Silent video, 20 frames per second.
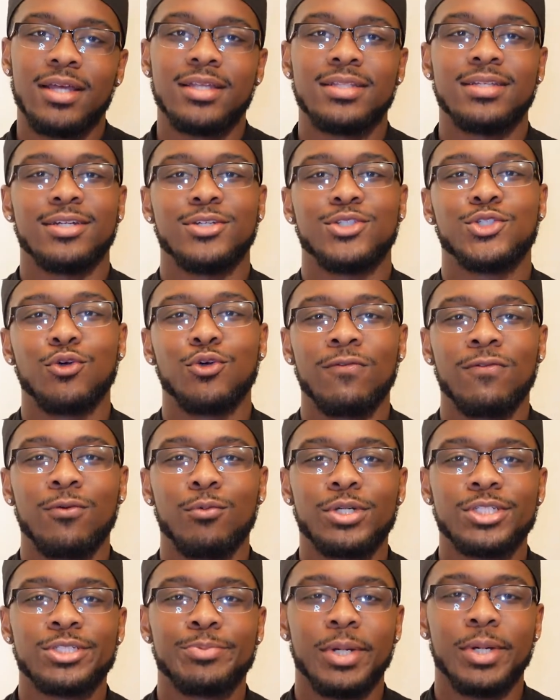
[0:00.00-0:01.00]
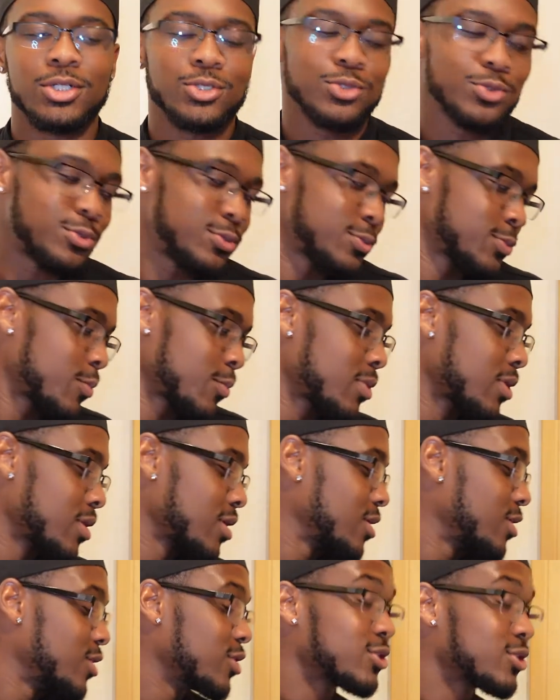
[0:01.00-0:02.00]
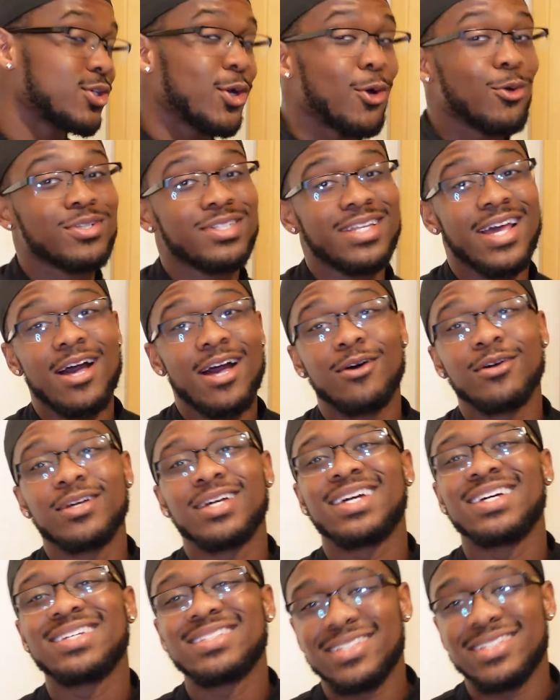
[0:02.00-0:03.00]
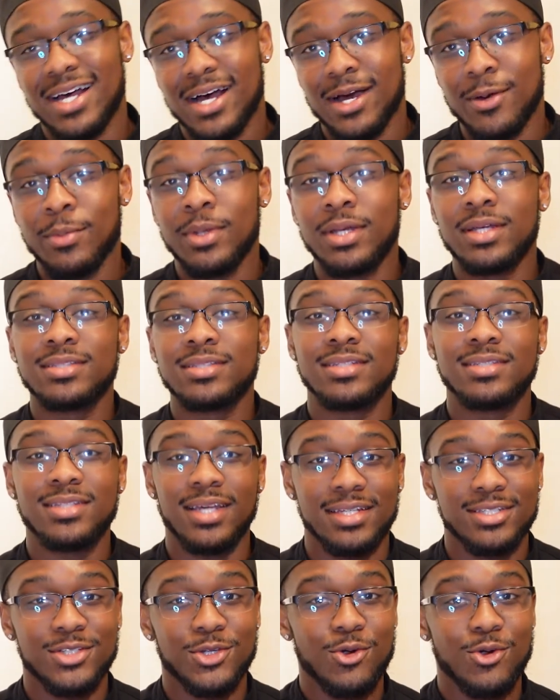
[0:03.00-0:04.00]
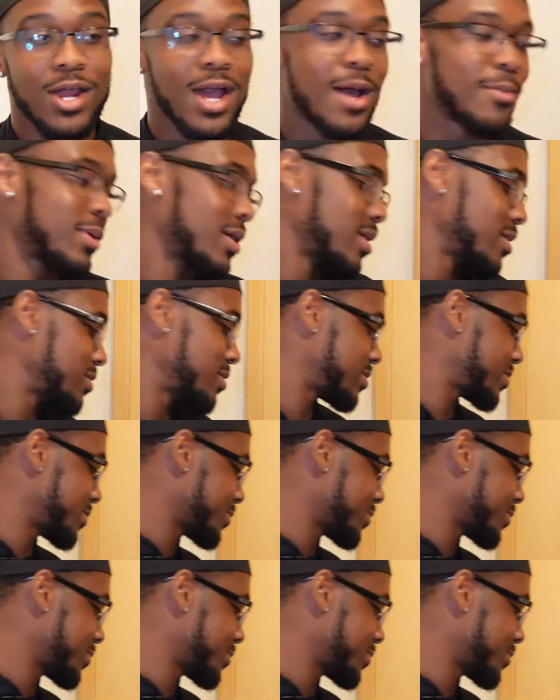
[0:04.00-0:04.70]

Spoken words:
get a 2-for-1 special. So now it's time to taste the crab cakes.